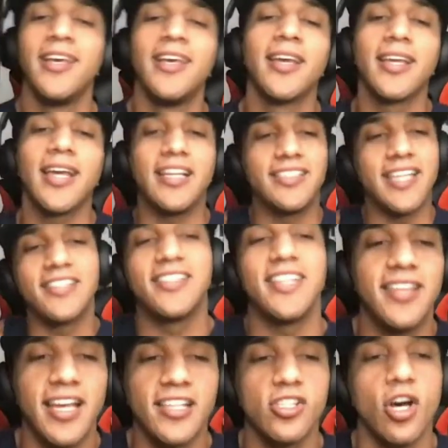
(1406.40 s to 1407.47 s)
Guys, that's it.
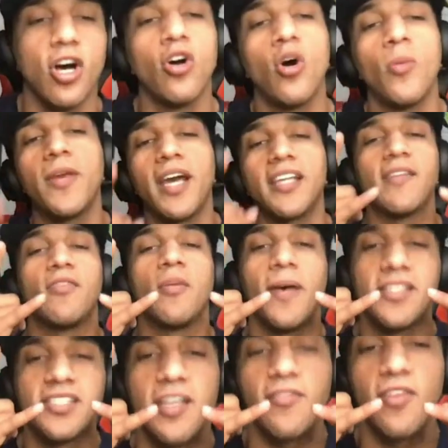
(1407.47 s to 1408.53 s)
That's all. Hope you guys have the
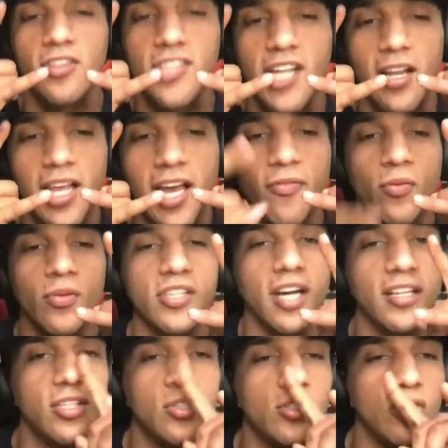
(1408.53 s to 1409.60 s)
best day of your entire life, and we'll talk
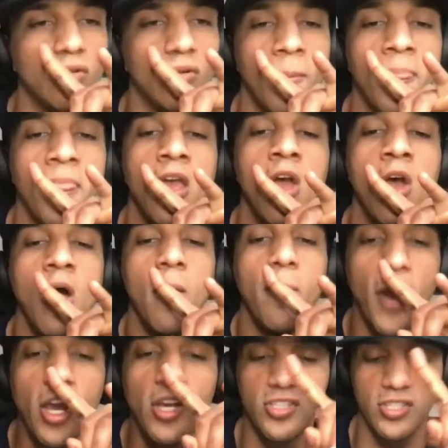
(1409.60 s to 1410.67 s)
to you soon.
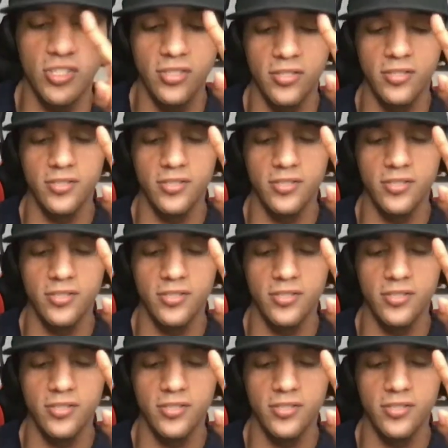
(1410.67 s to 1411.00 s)
Peace.